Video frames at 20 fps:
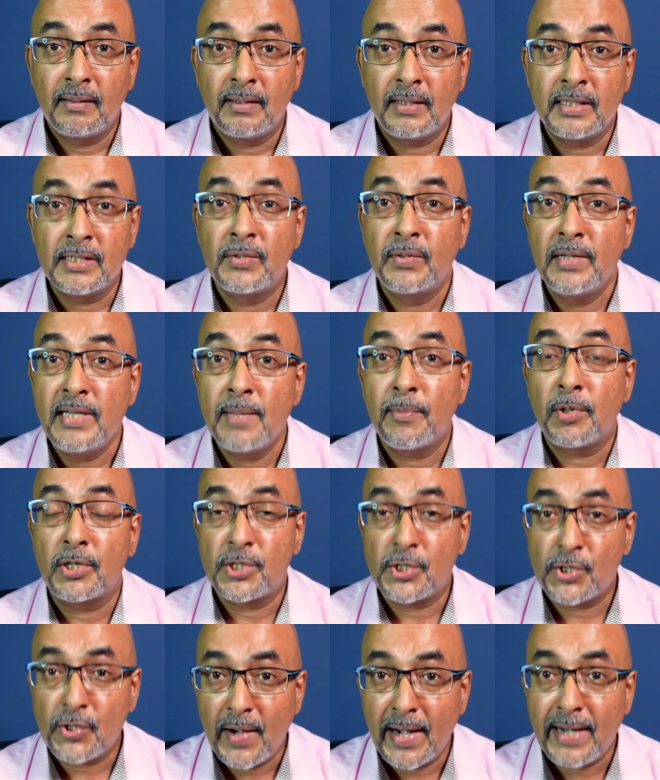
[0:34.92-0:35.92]
It's really about
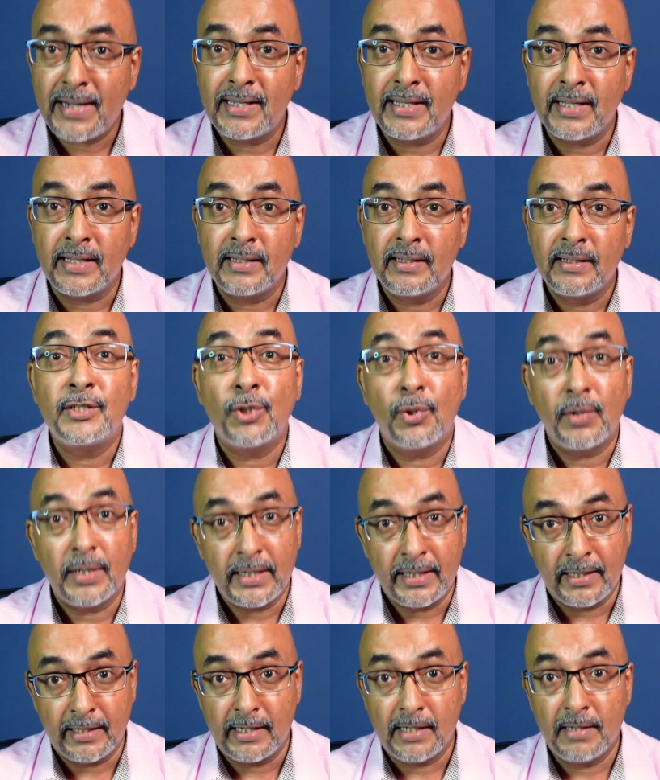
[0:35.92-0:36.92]
tracking your
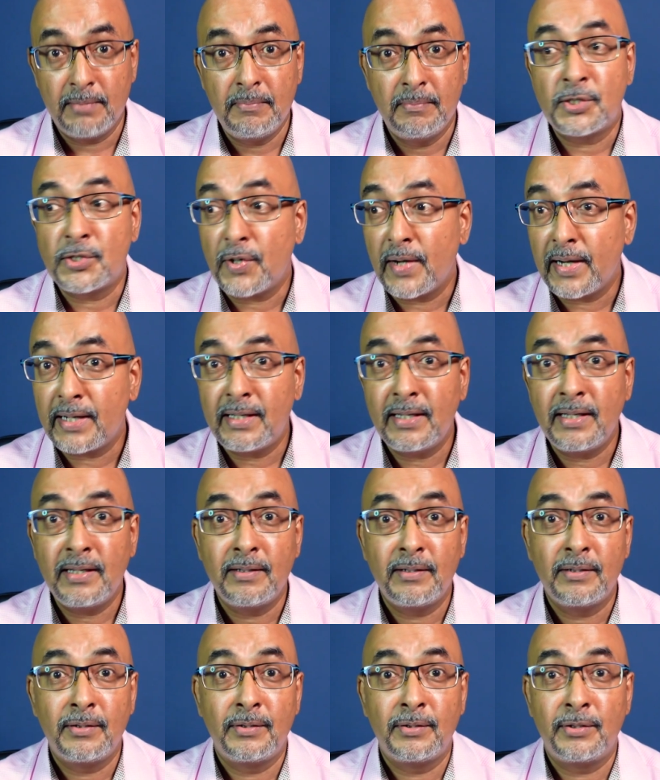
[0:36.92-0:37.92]
income,
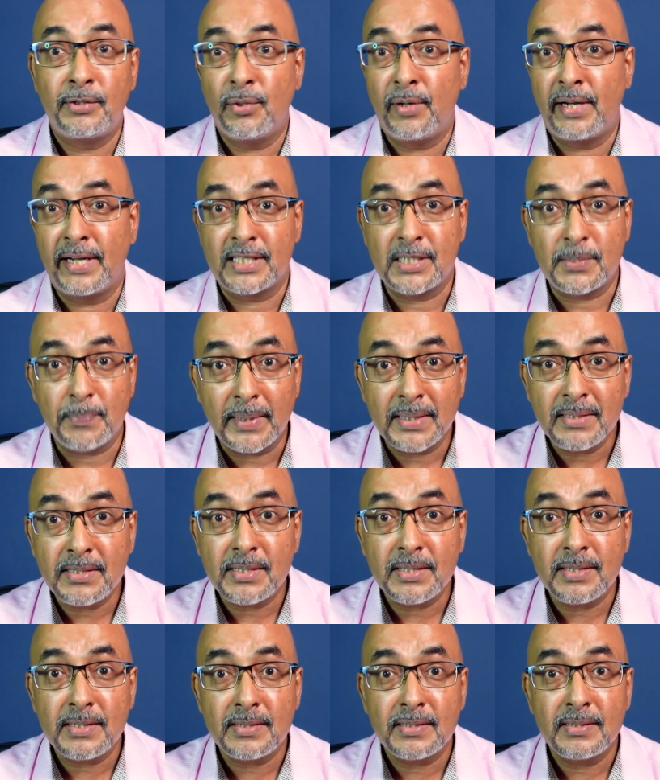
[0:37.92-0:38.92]
tracking your
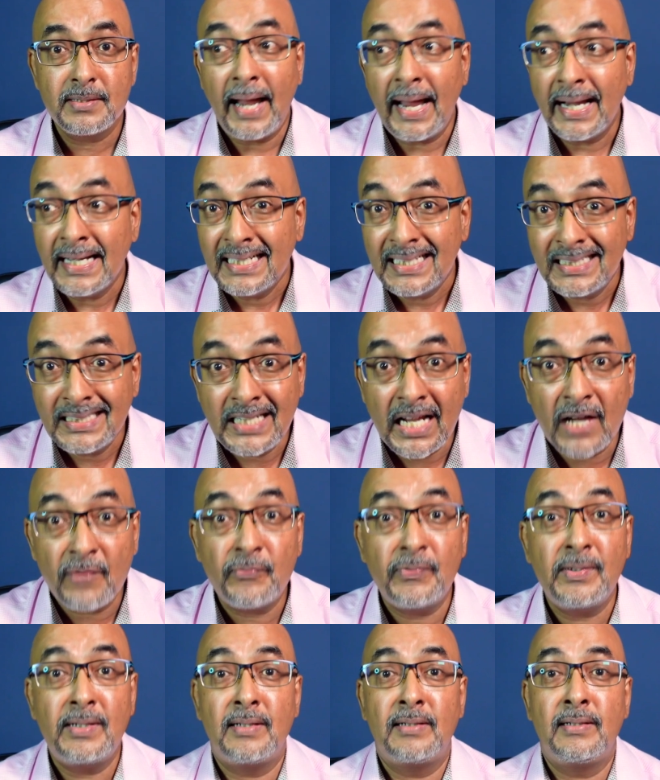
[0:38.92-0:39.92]
expenses, and
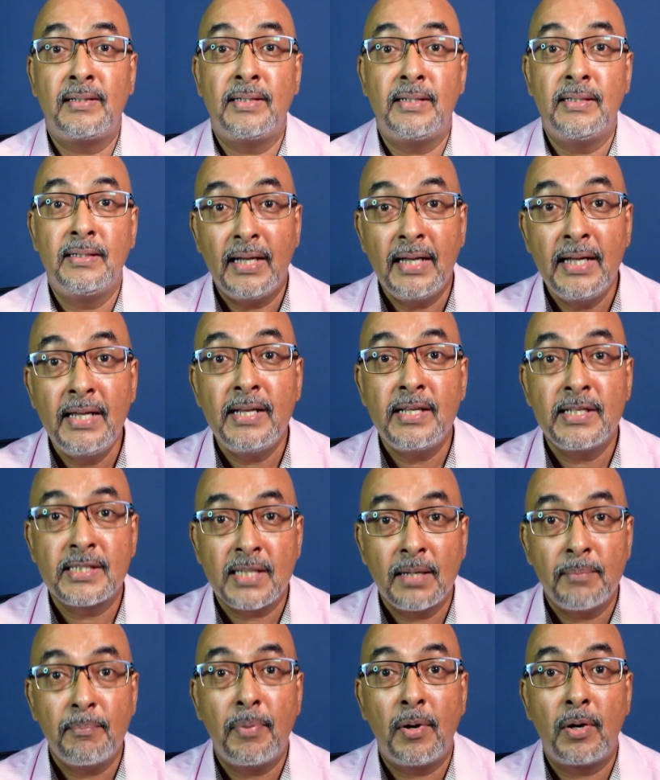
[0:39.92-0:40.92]
definitely it is
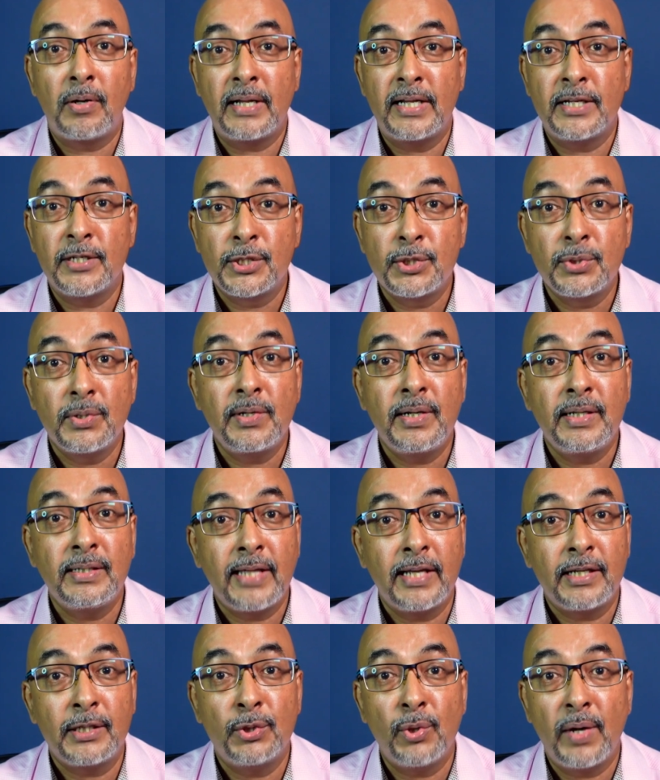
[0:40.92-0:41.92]
about ensuring
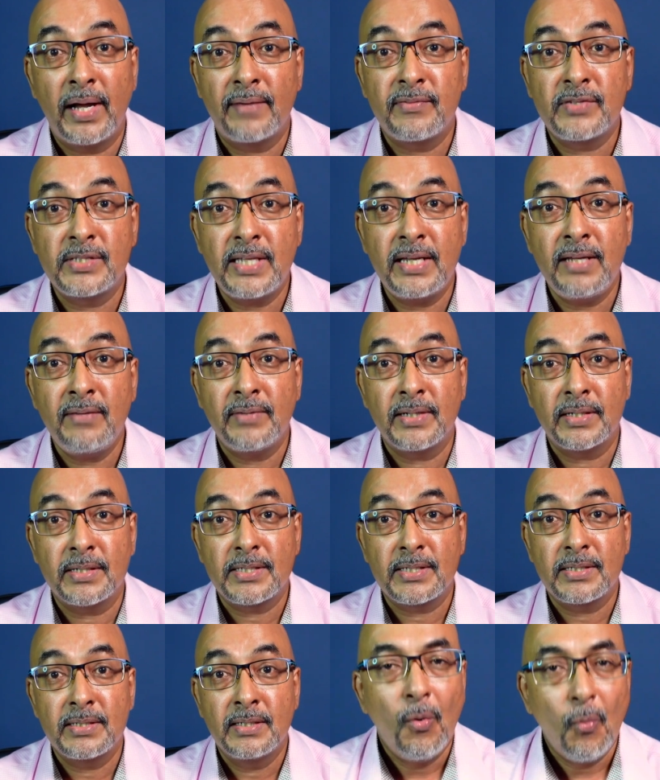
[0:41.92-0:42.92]
that you have
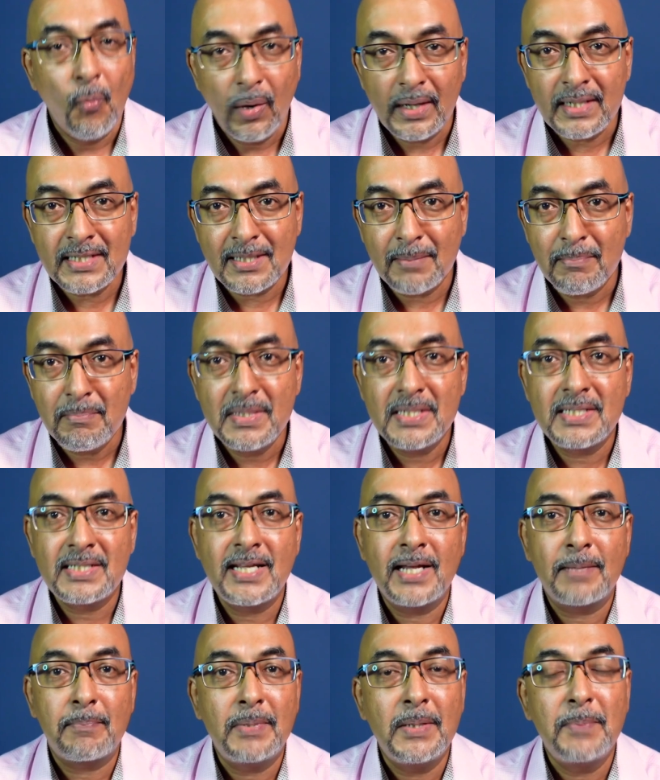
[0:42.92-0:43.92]
savings. What is a
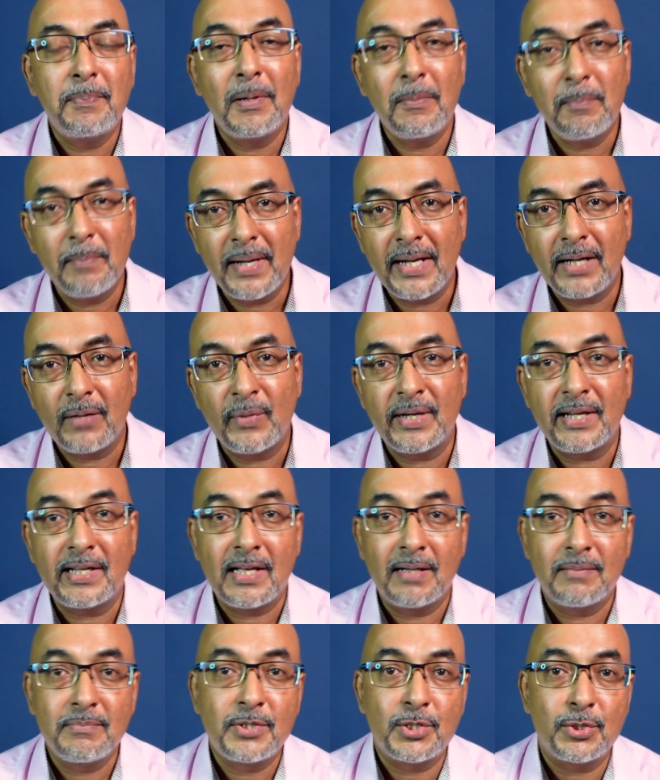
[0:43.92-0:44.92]
mistake people make when it
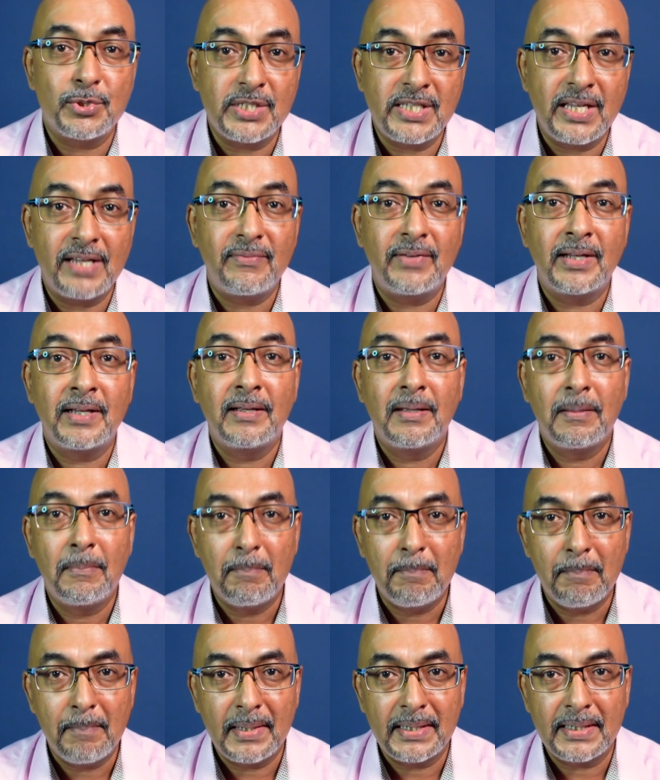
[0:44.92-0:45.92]
comes to saving
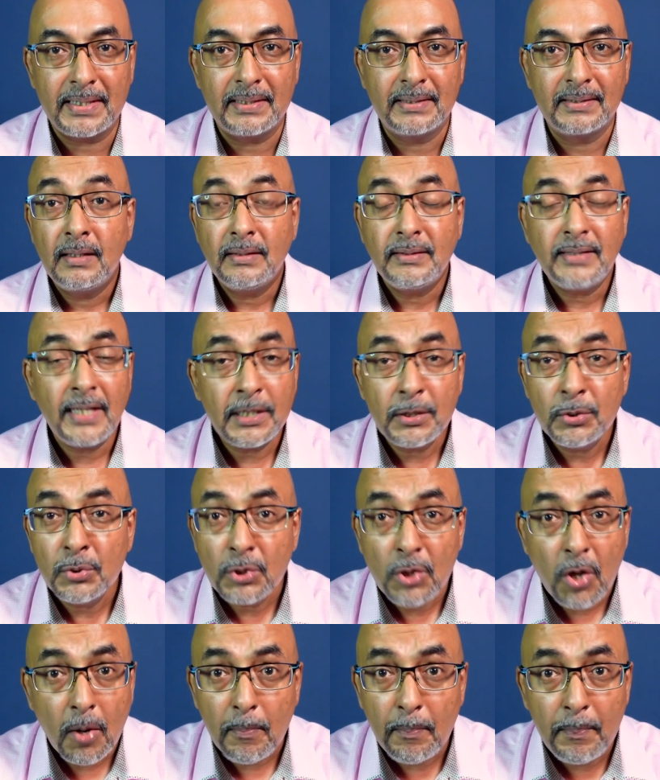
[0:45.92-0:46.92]
money? They do
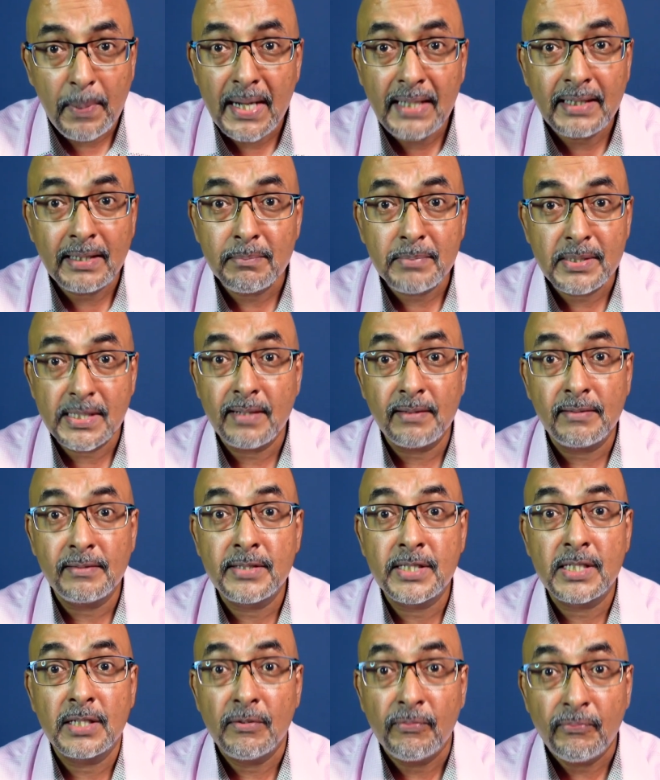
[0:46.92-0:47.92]
not pay
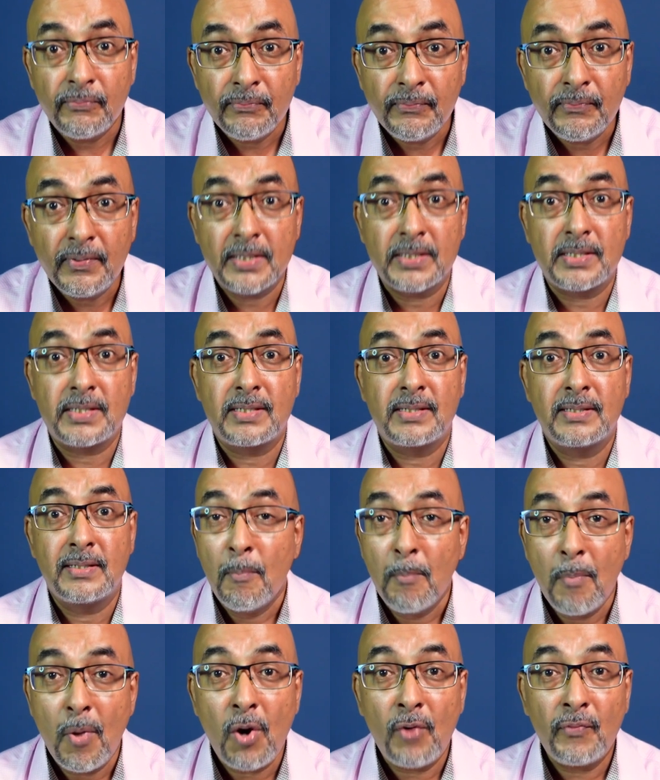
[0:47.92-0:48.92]
themselves first.
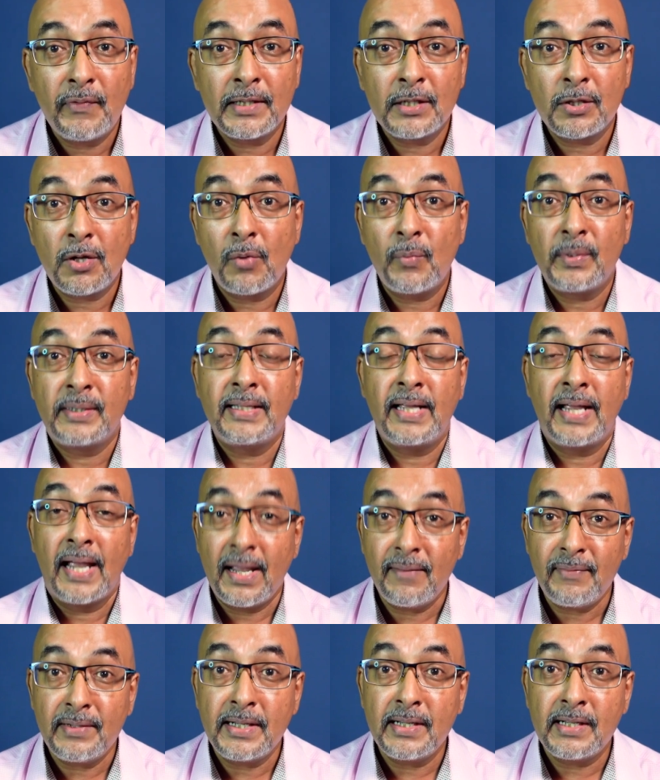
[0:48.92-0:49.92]
More often than not, when they
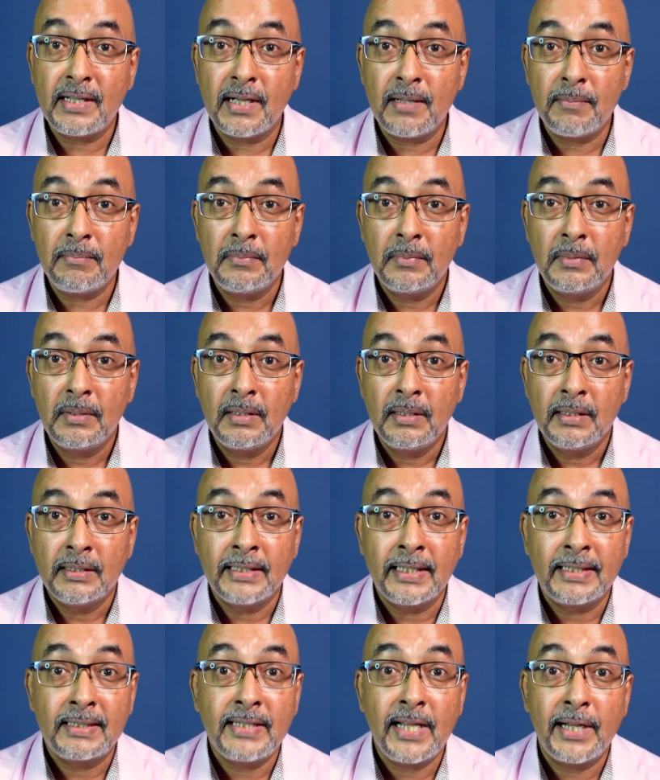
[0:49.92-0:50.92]
have an income,
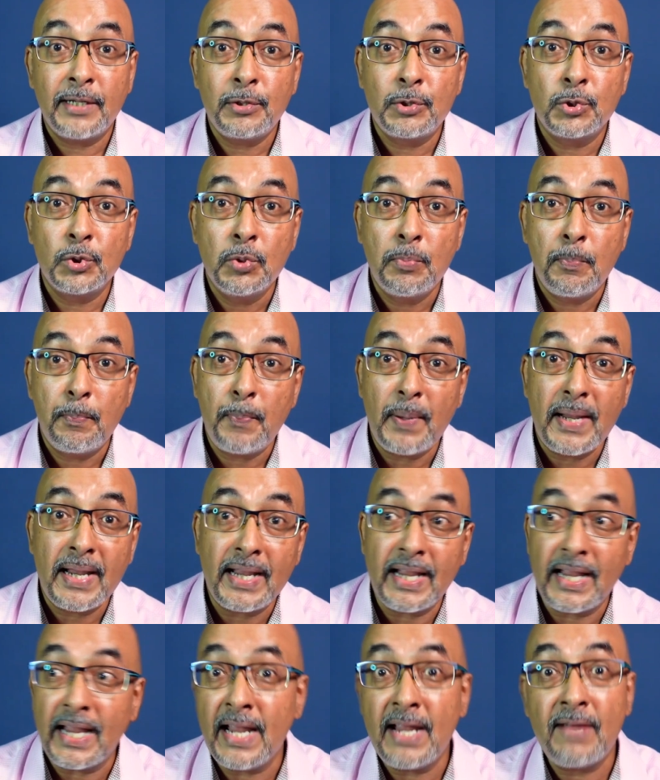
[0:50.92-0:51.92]
they tend to
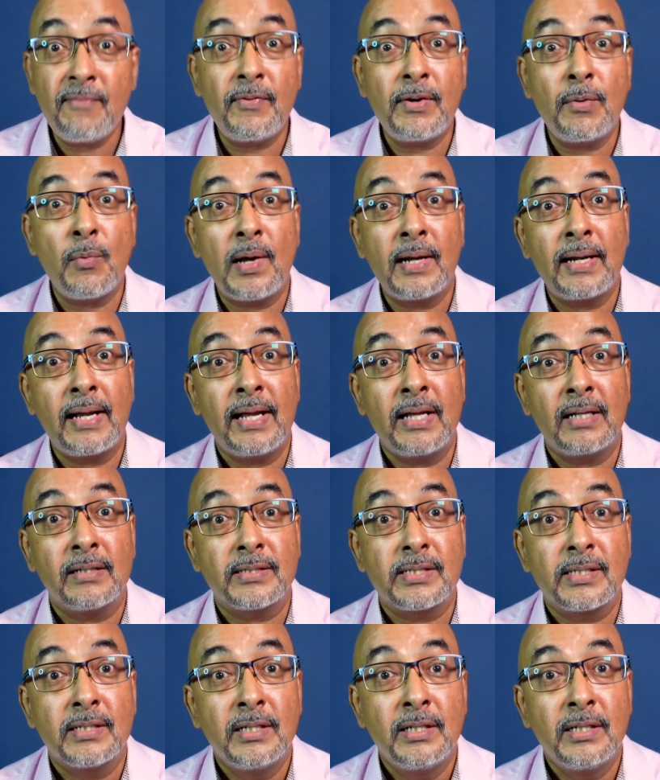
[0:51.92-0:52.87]
pay everyone else.